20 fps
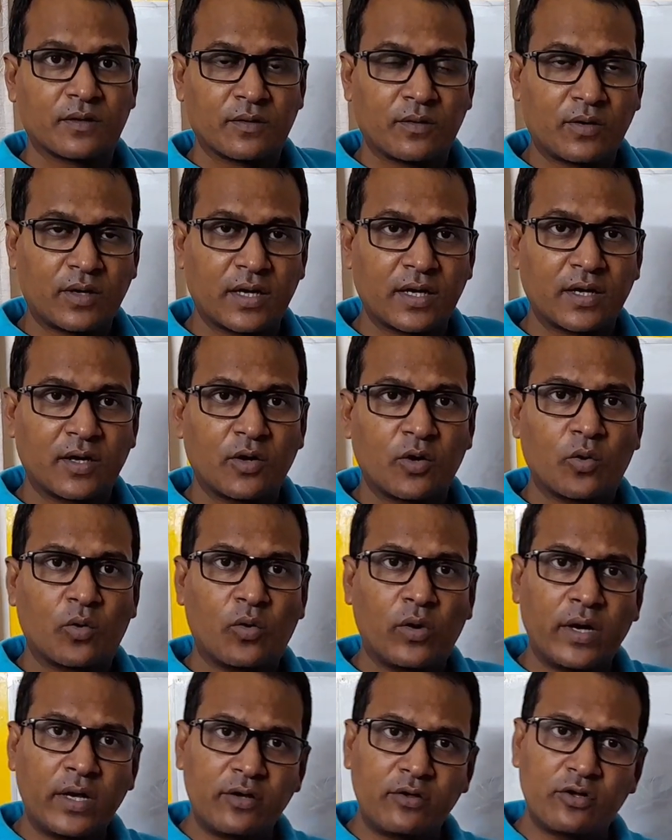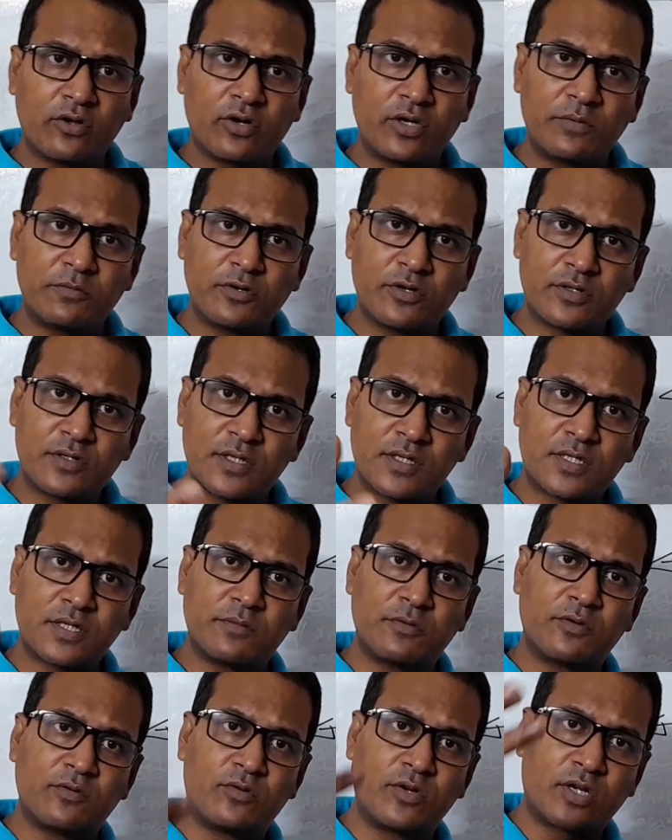Okay, when your immune
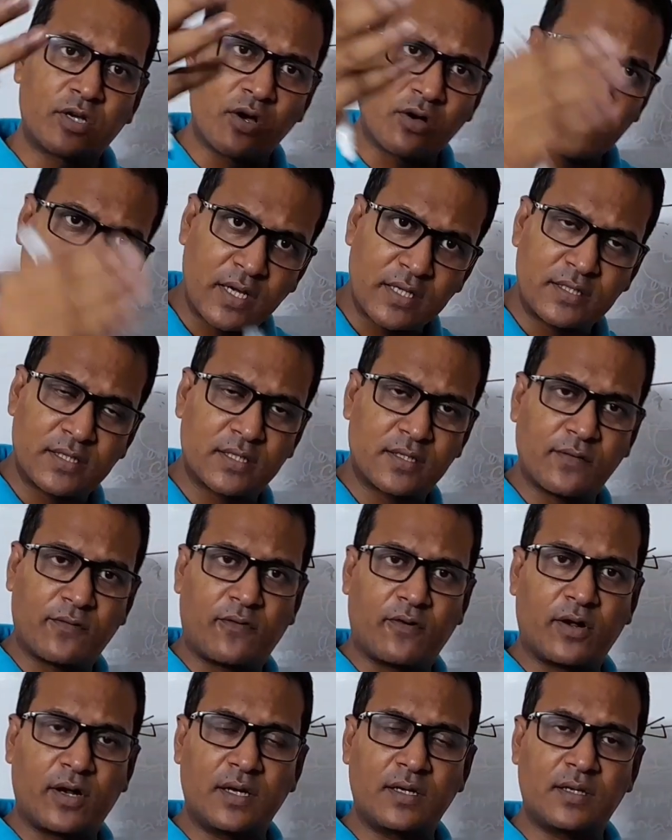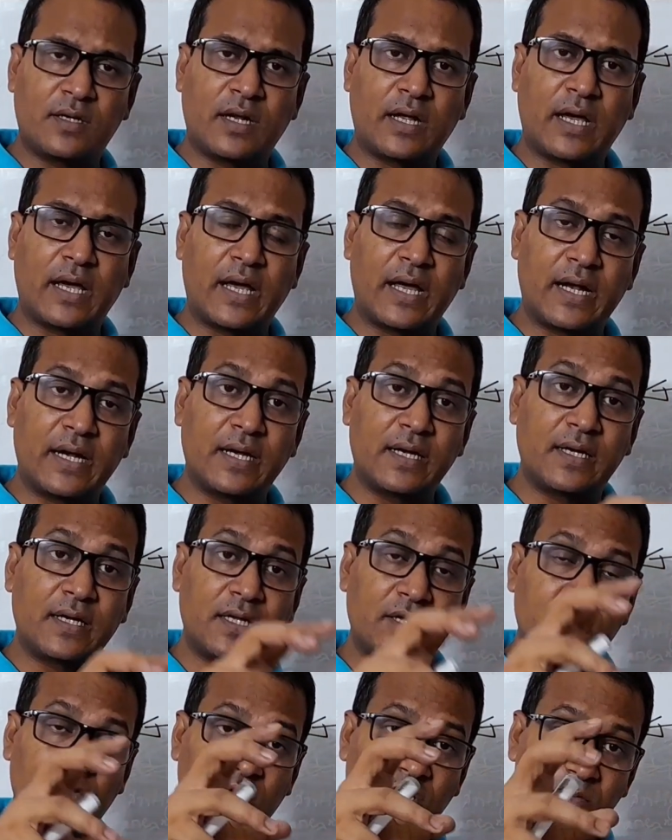system will recognize it as a foreign, and
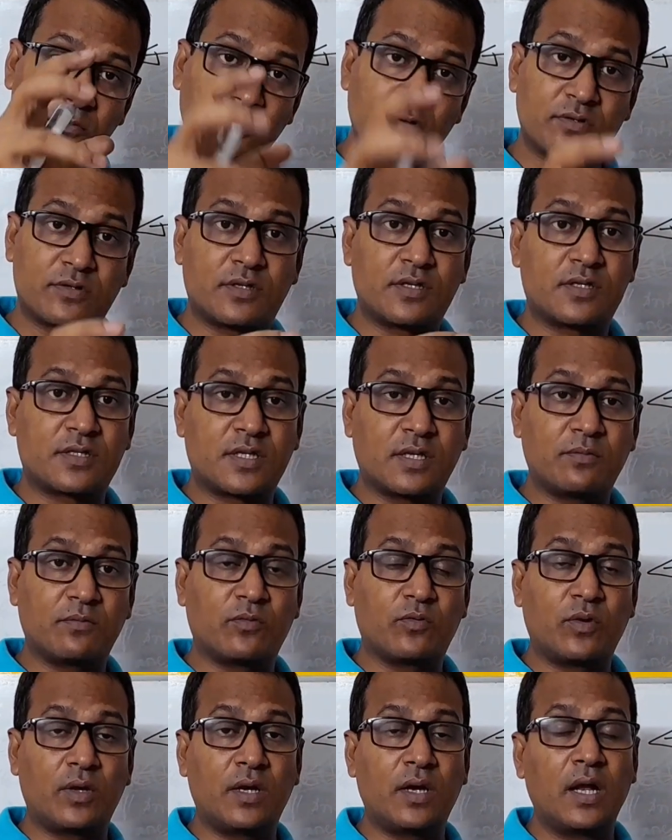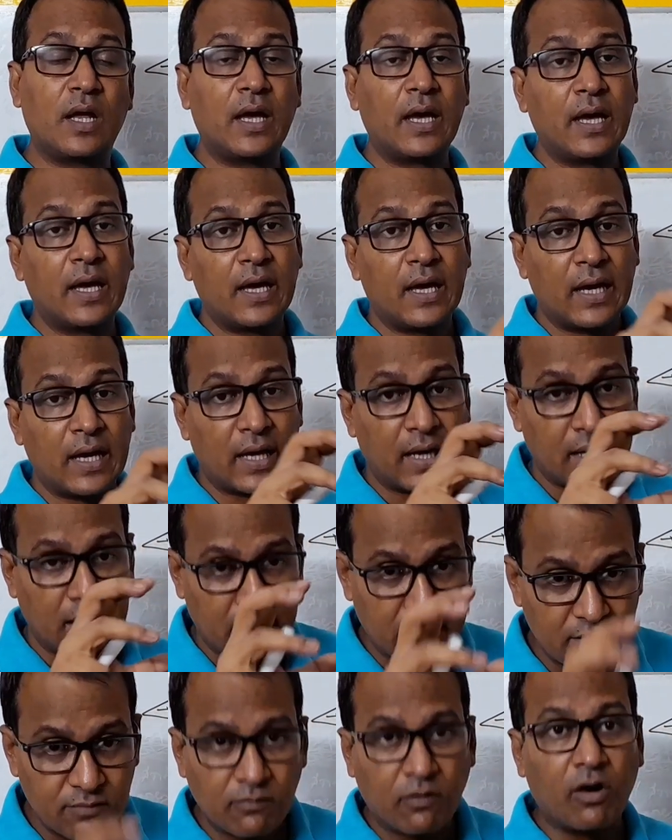your immune system will
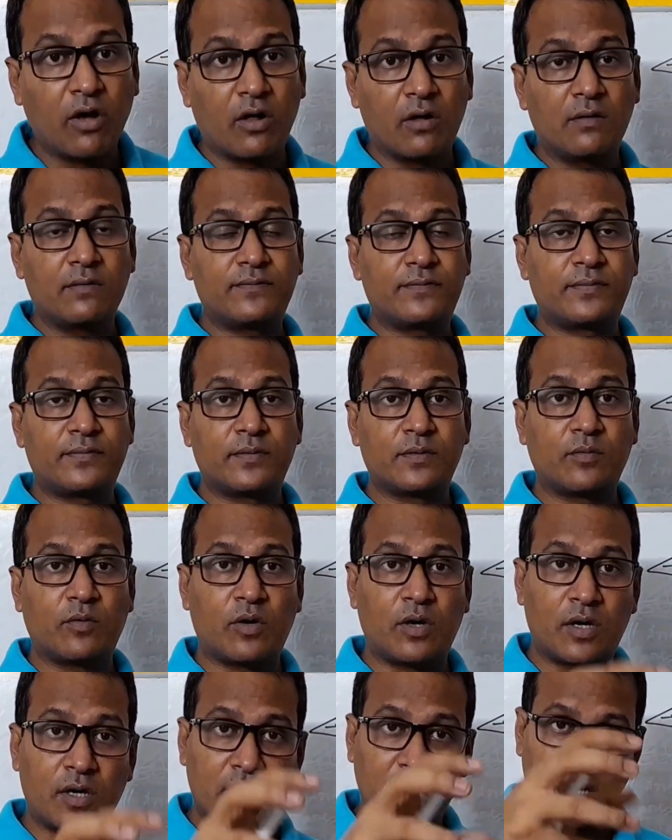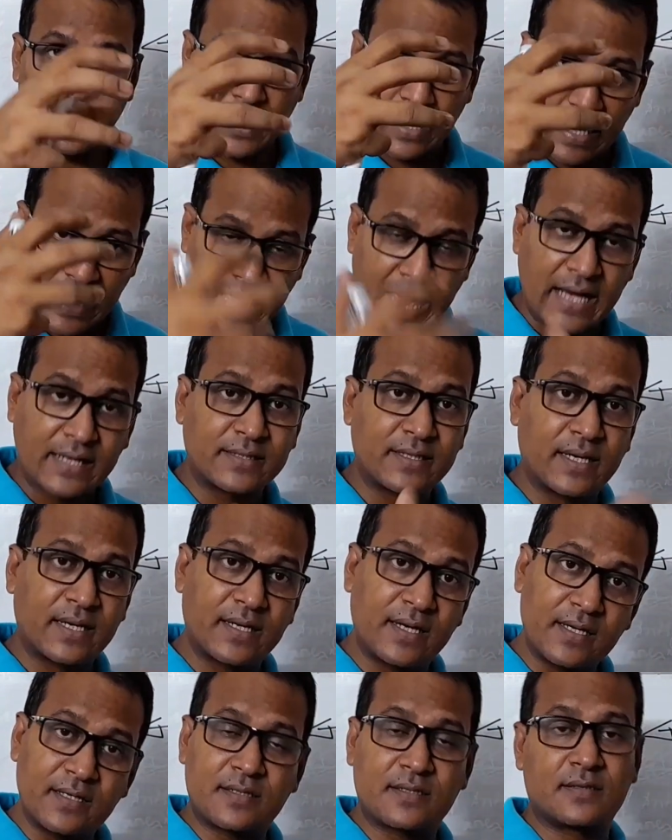involve or act
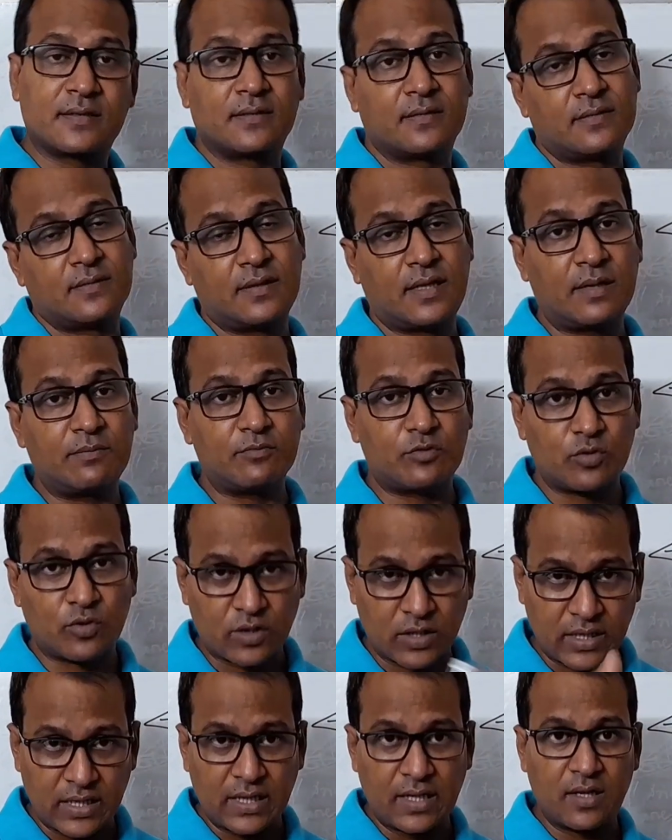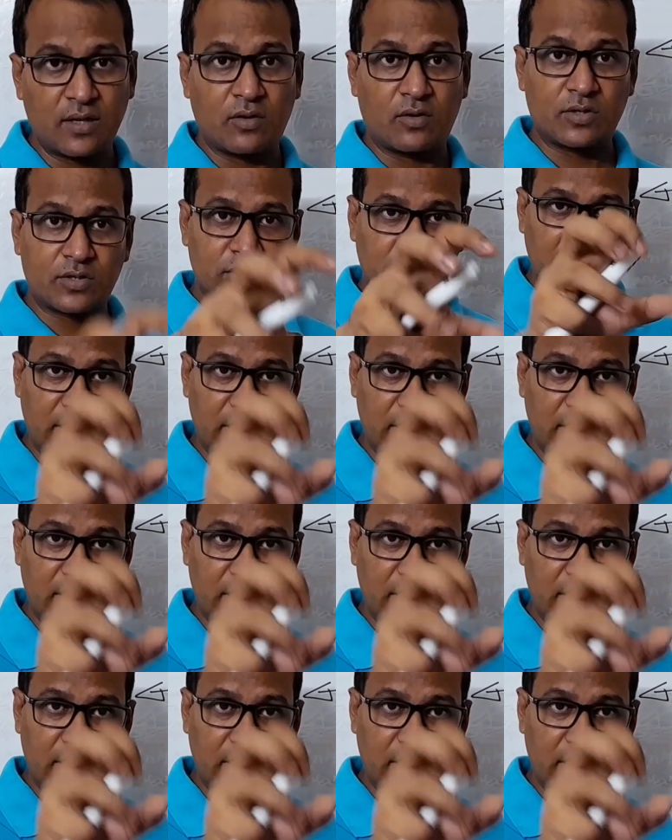against them to kill or to